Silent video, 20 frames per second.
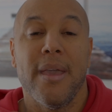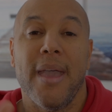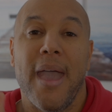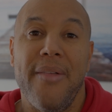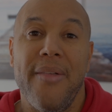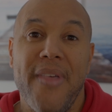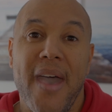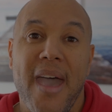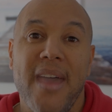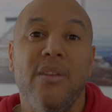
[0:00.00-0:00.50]

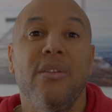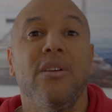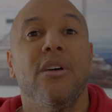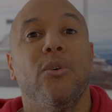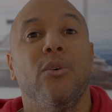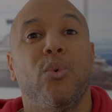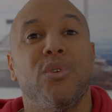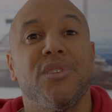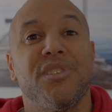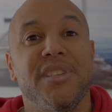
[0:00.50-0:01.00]
And then
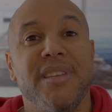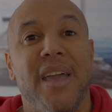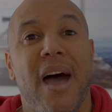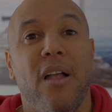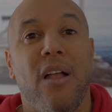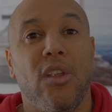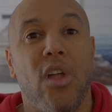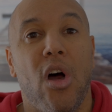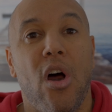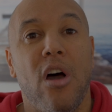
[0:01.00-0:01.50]
we'll see how
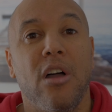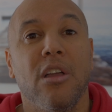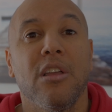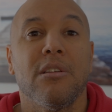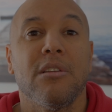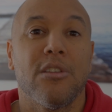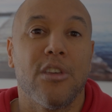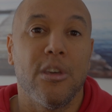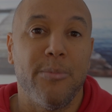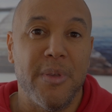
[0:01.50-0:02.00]
long,
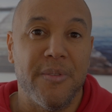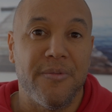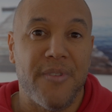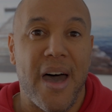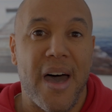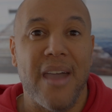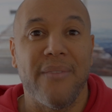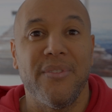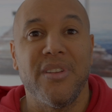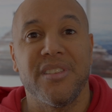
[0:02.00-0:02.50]
could be
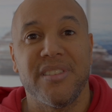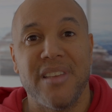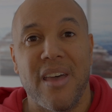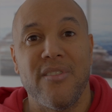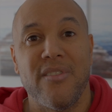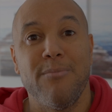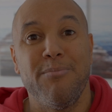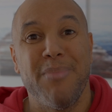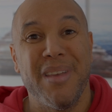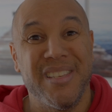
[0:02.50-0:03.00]
5 to
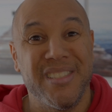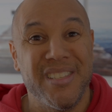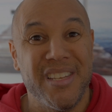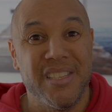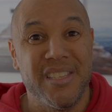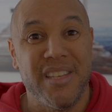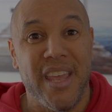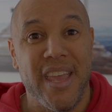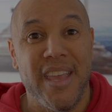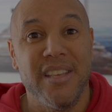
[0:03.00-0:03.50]
7
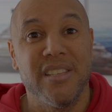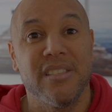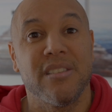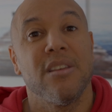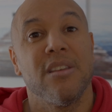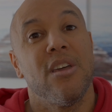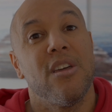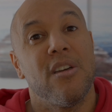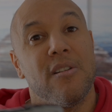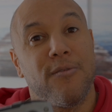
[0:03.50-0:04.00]
business days